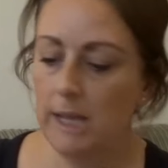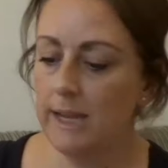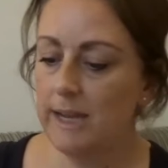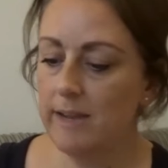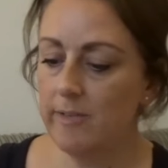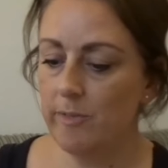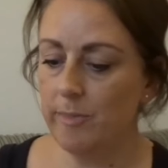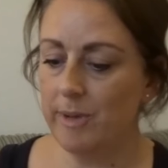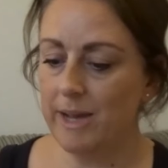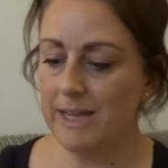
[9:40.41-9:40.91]

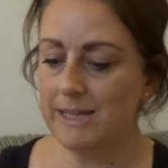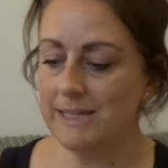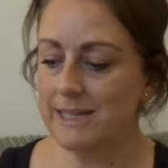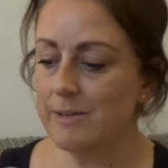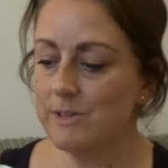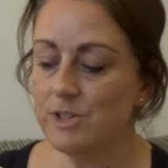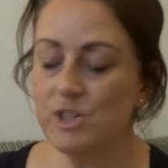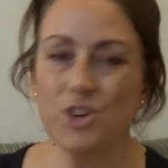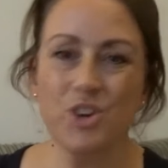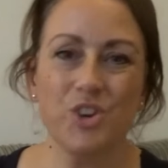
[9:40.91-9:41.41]
Never mind. Now,
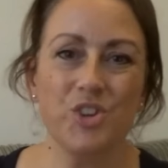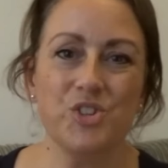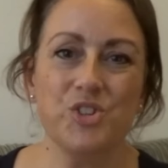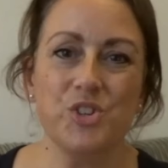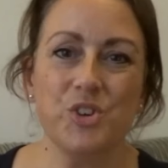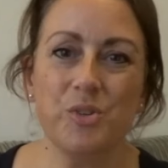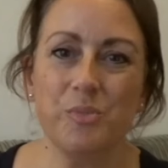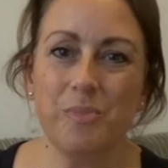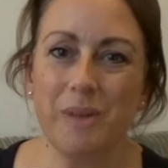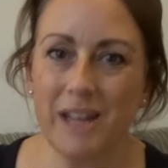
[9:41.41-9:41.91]
I don't
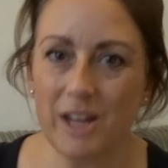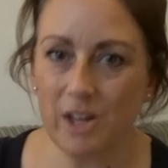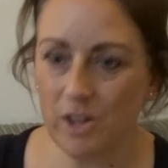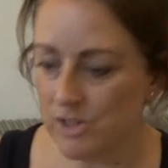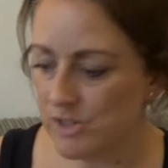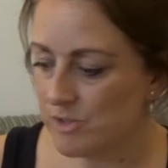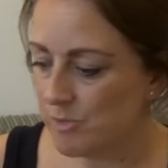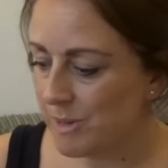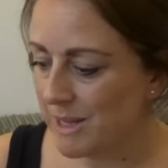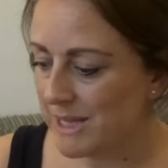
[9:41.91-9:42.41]
condone buying
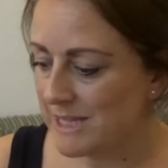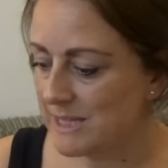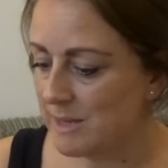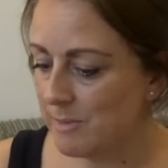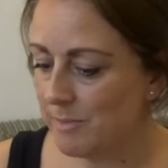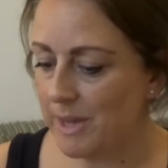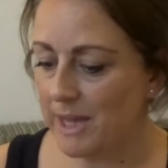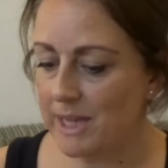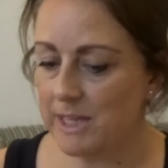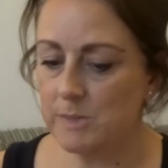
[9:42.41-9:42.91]
lots of
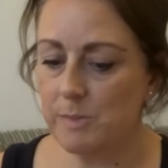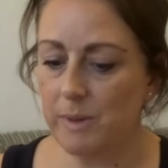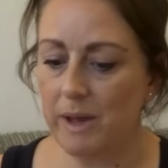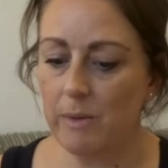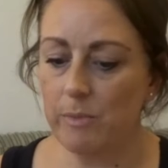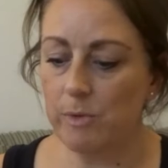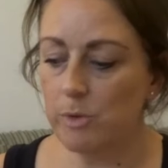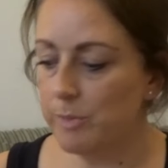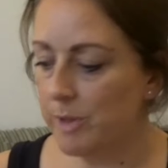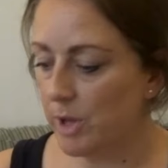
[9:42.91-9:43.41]
plastic bags, but
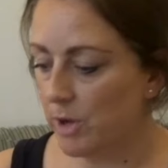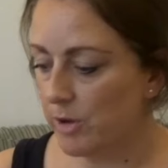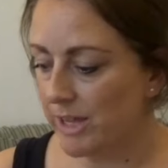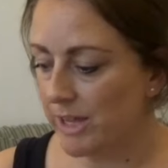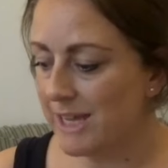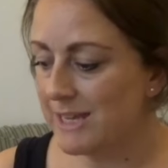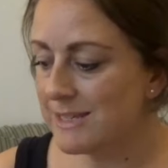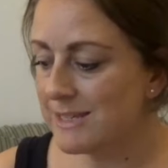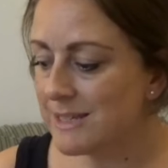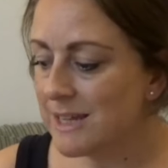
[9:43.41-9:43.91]
I will be
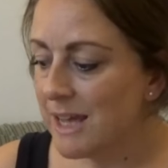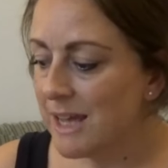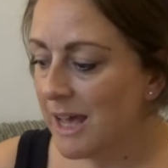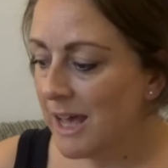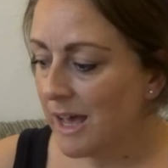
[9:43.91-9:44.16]
honest,